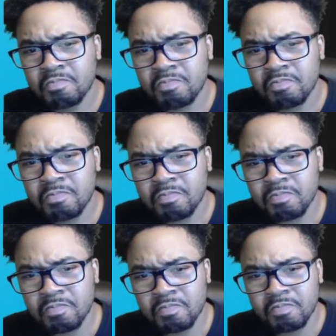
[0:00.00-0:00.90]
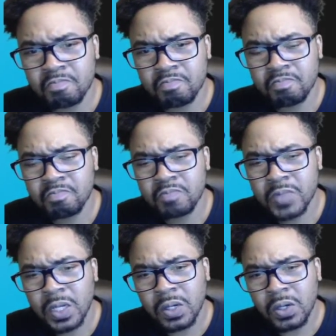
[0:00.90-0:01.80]

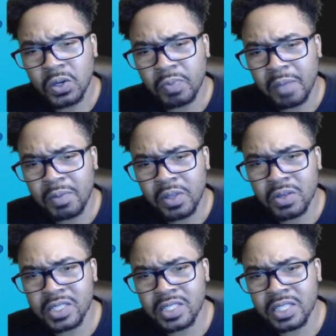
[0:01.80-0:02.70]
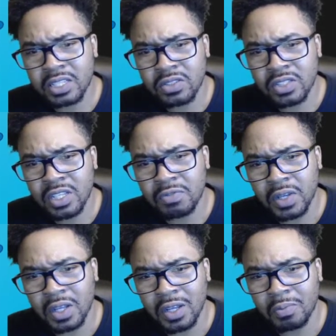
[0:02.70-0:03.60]
Or maybe you could set yourself
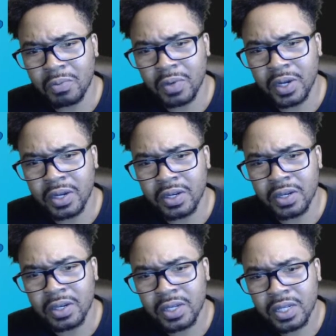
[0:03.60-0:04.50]
up where